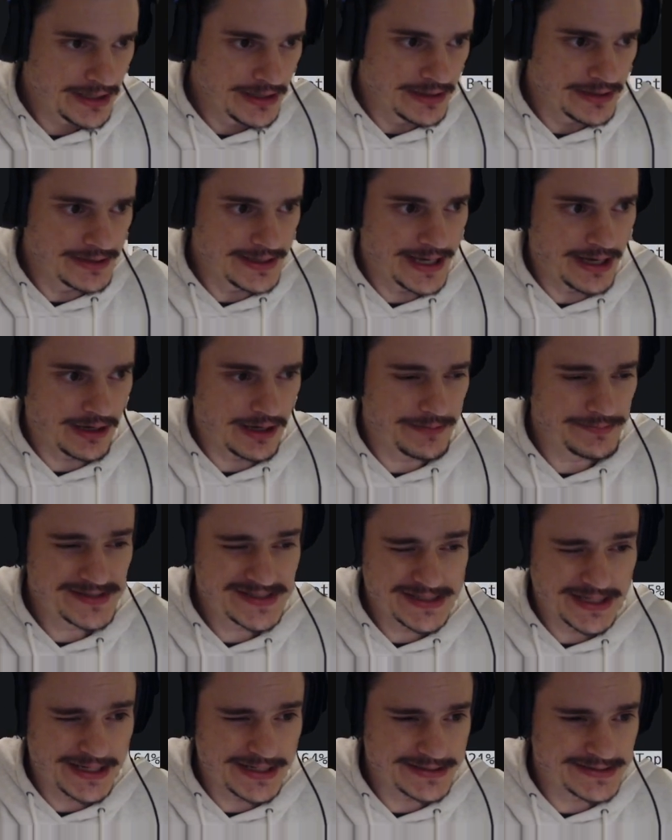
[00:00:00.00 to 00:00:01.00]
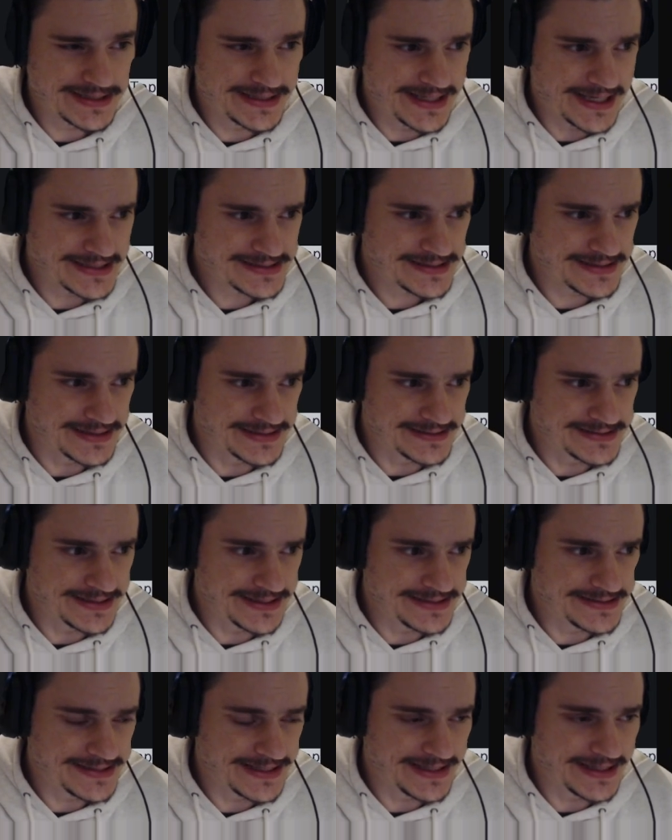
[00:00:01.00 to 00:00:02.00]
Now I'm starting to guess that
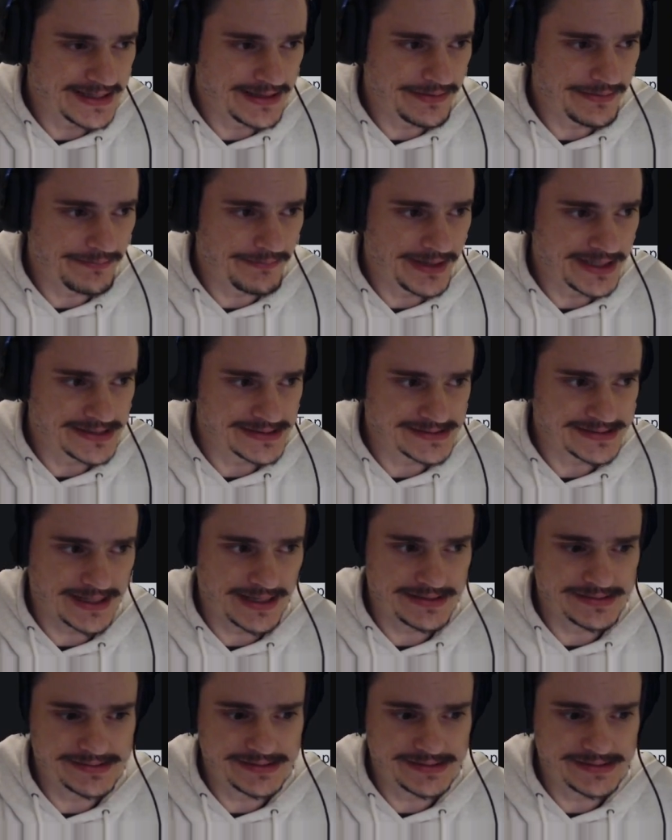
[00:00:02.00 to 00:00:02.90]
dt means